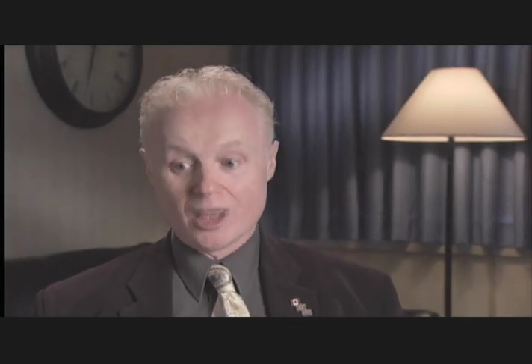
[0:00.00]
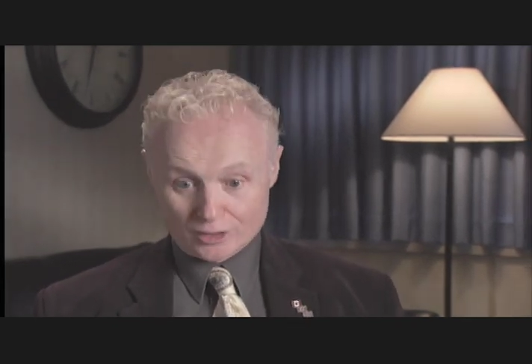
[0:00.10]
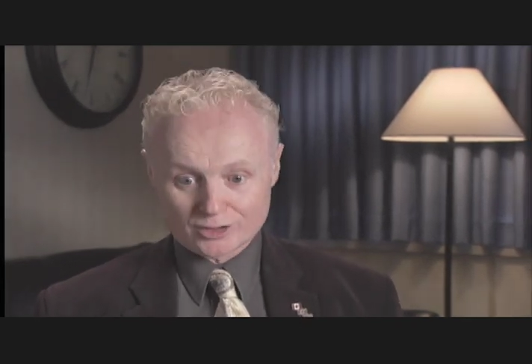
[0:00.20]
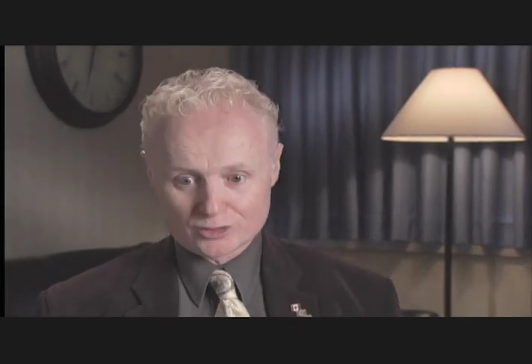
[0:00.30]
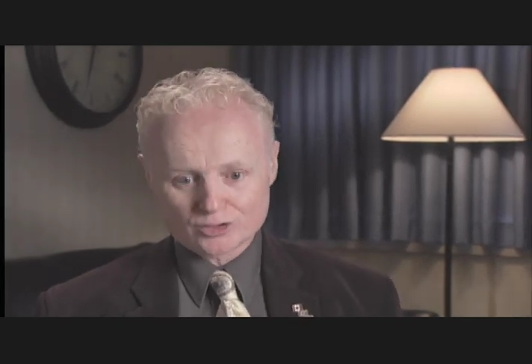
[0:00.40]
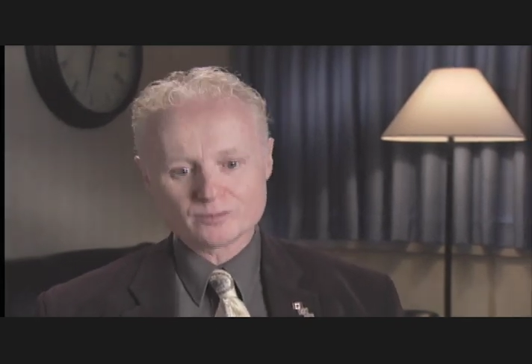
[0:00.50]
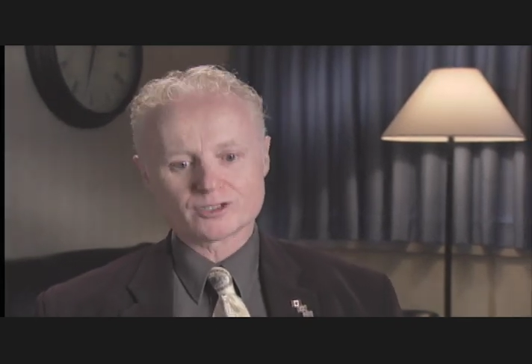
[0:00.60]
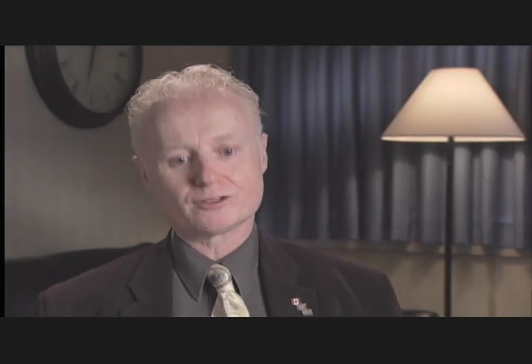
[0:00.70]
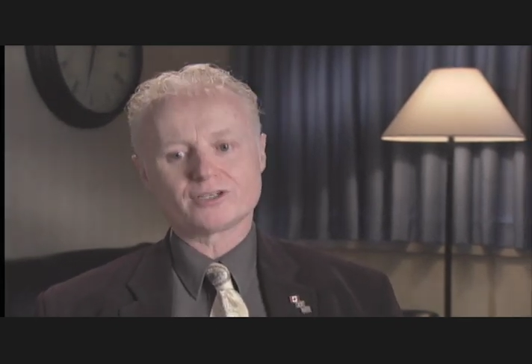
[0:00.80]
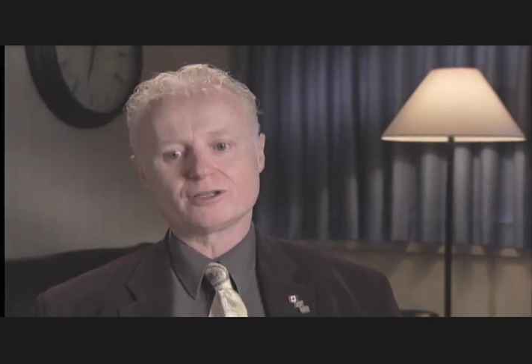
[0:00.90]
the
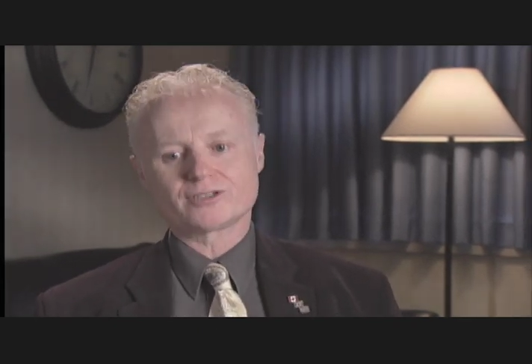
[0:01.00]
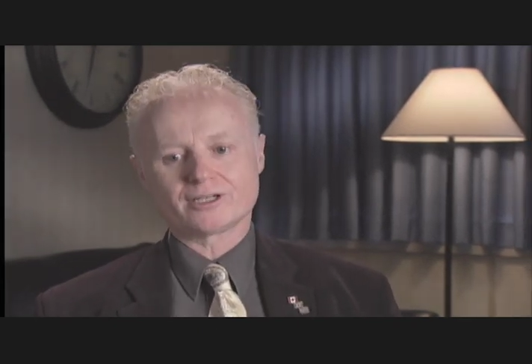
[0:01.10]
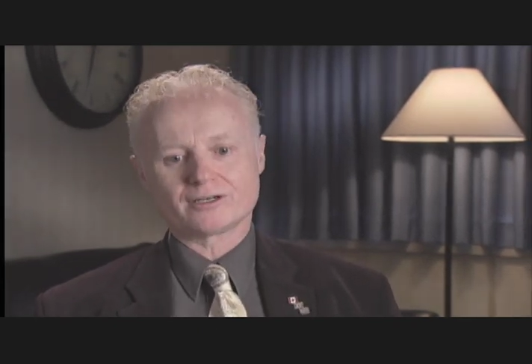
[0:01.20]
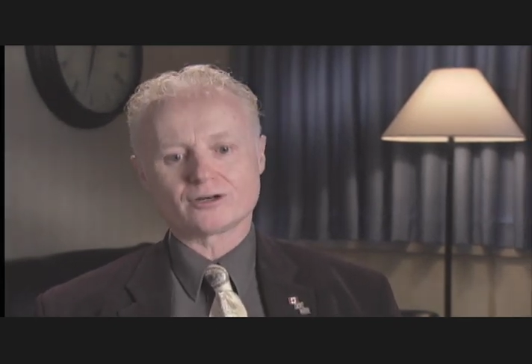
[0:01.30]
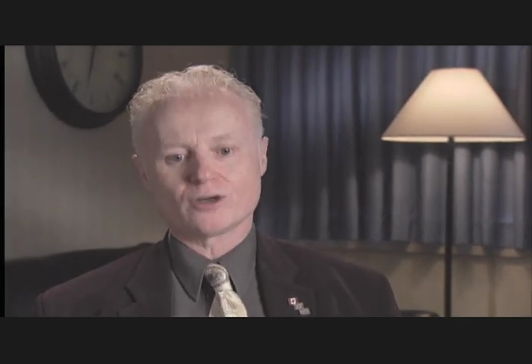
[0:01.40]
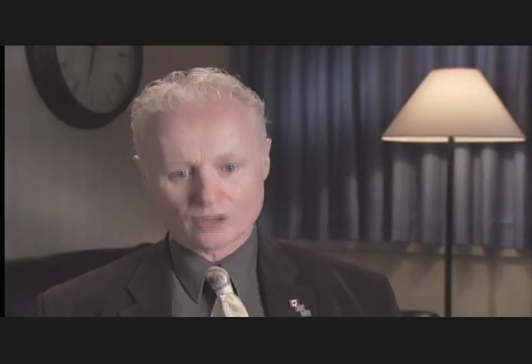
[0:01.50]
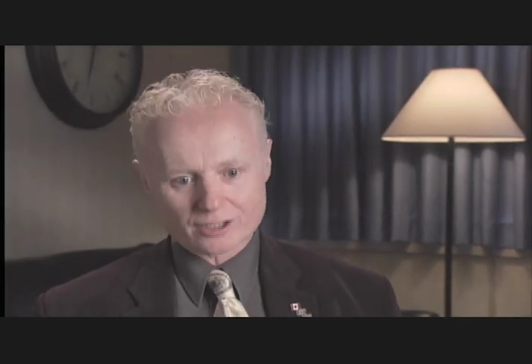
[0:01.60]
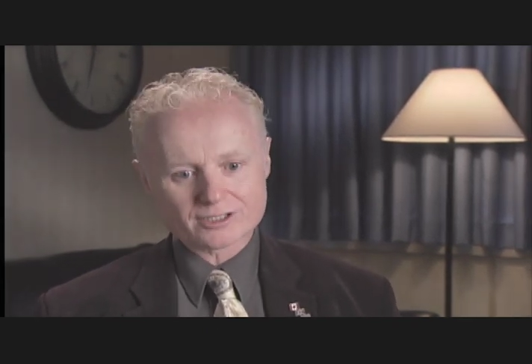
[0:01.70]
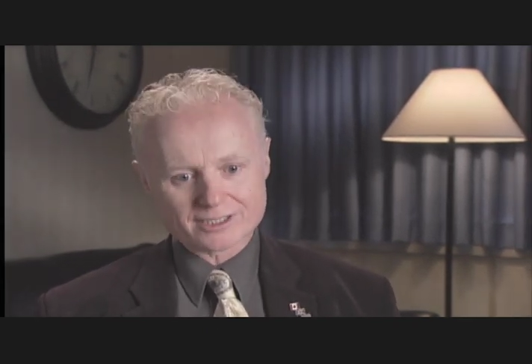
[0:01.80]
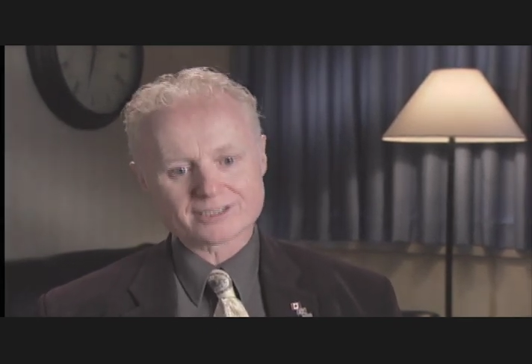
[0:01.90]
consumers of healthcare are
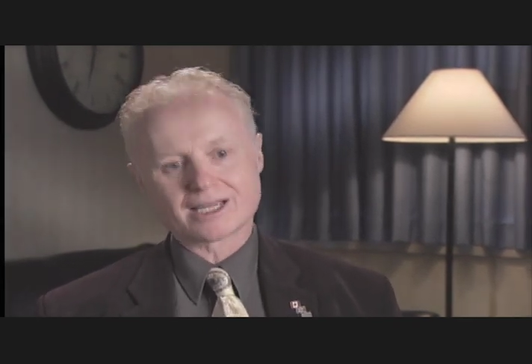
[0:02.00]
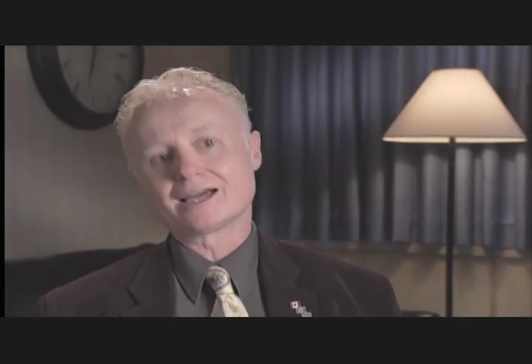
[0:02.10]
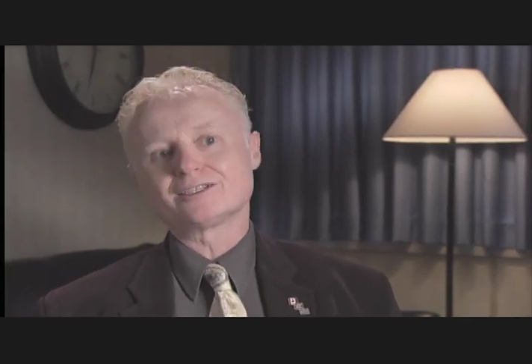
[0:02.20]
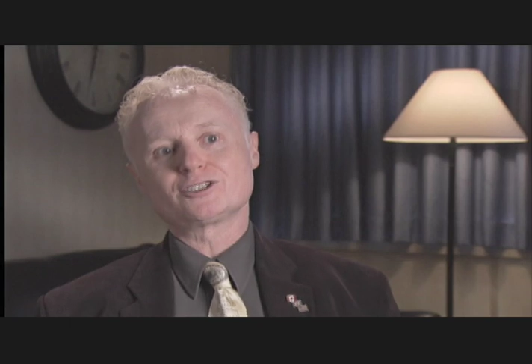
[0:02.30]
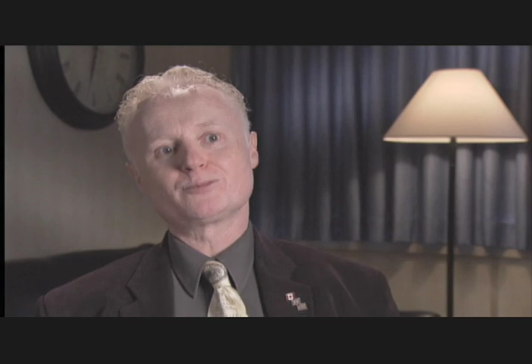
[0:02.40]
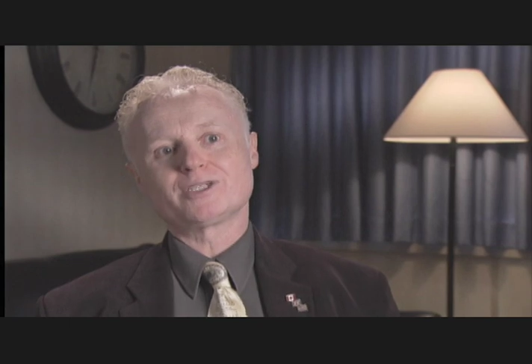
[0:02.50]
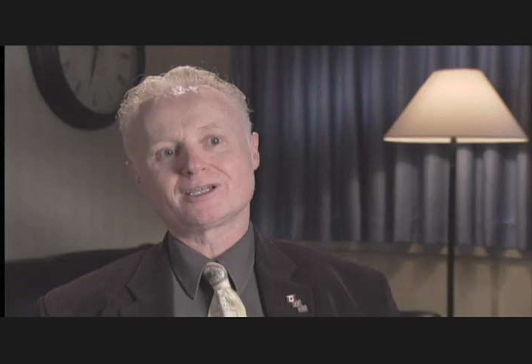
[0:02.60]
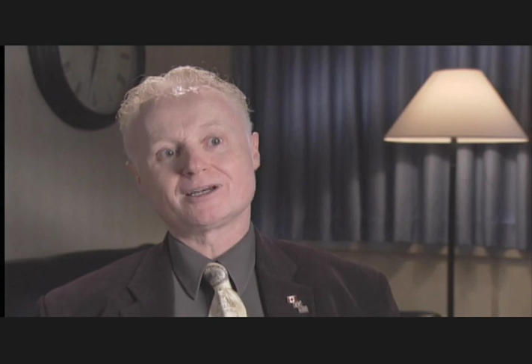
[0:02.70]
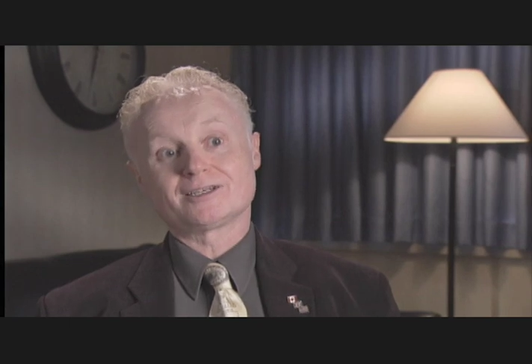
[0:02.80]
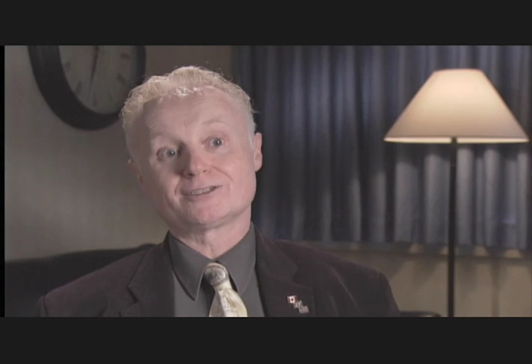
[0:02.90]
largely silenced
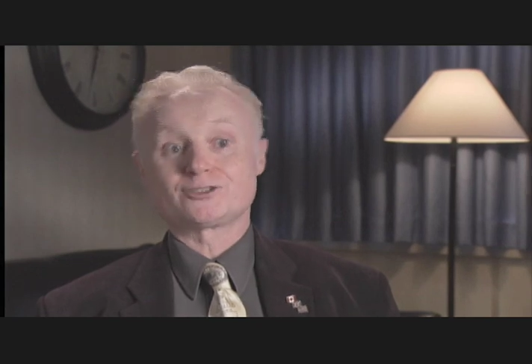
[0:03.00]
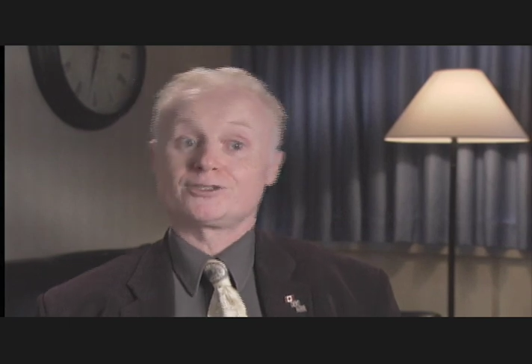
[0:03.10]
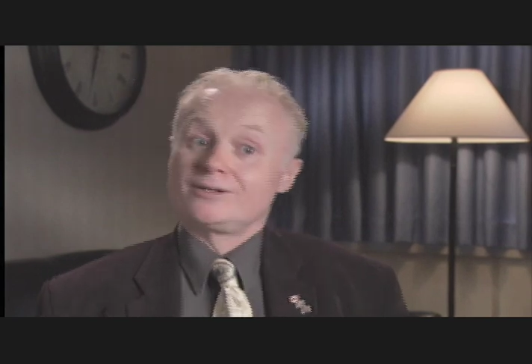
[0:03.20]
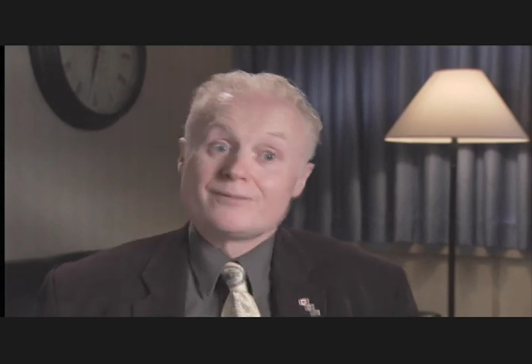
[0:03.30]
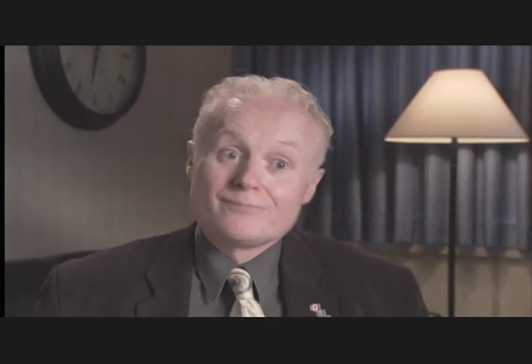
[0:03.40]
because